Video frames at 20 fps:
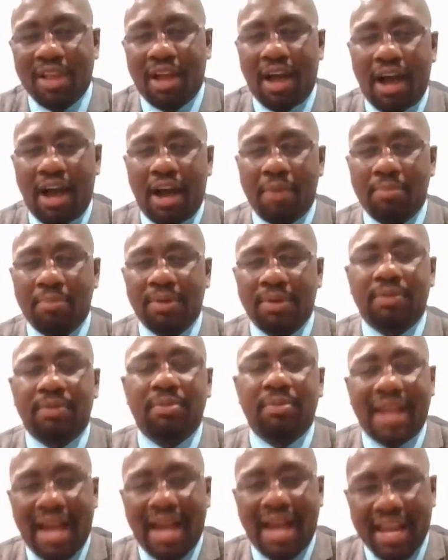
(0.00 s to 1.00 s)
But to
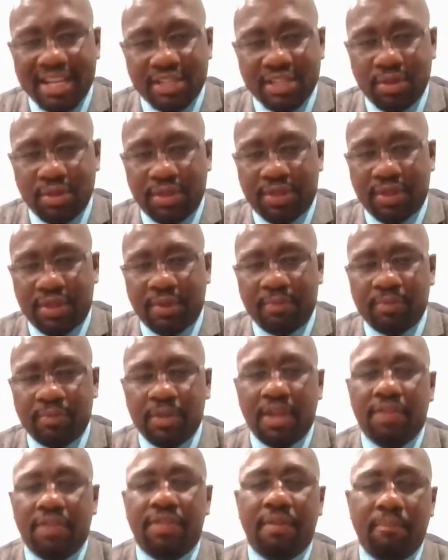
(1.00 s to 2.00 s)
be honest with you,
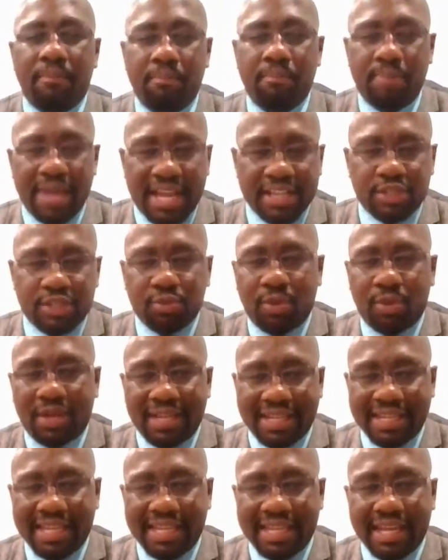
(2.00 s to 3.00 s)
the best
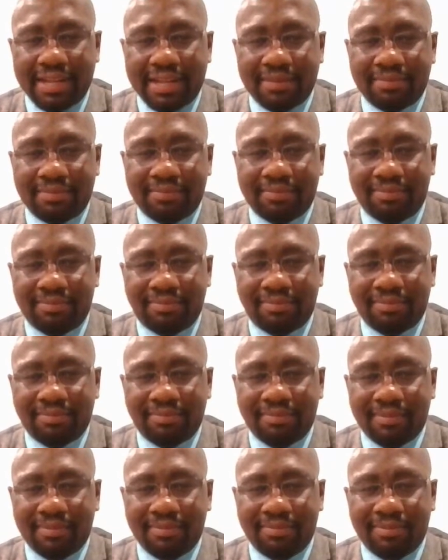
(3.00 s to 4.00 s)
one to get,
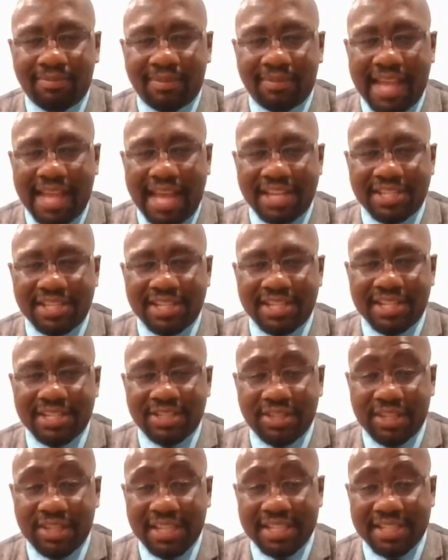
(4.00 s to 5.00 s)
catch
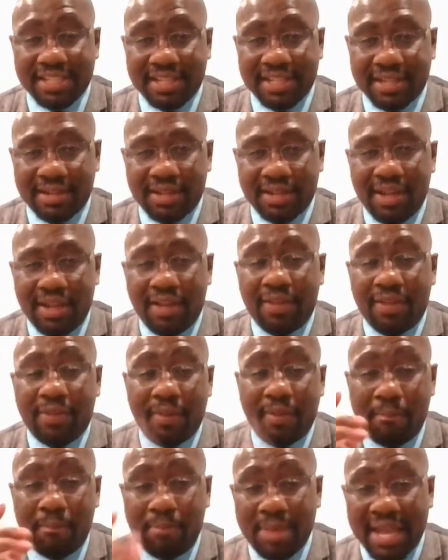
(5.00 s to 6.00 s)
this, you listening?
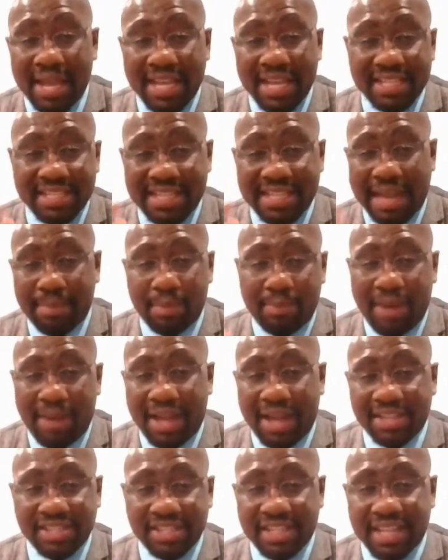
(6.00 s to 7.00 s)
The best type of
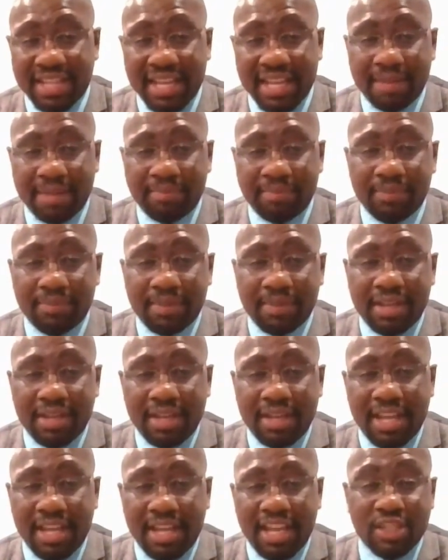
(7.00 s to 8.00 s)
policy to get
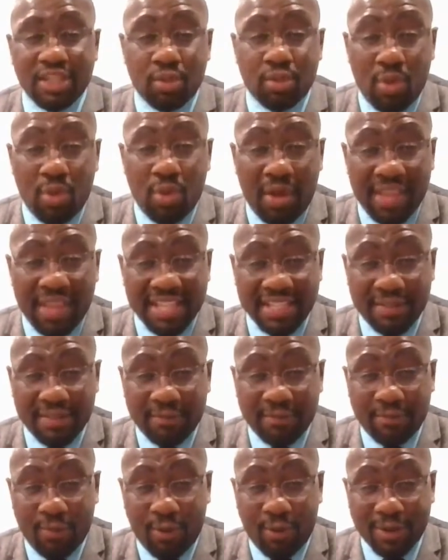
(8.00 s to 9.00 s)
is the one that's
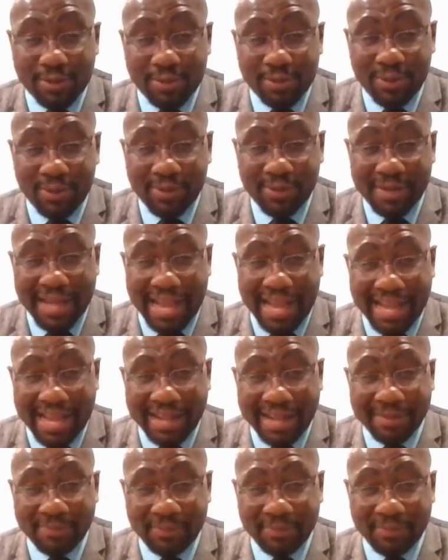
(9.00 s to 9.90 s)
enforced when you die.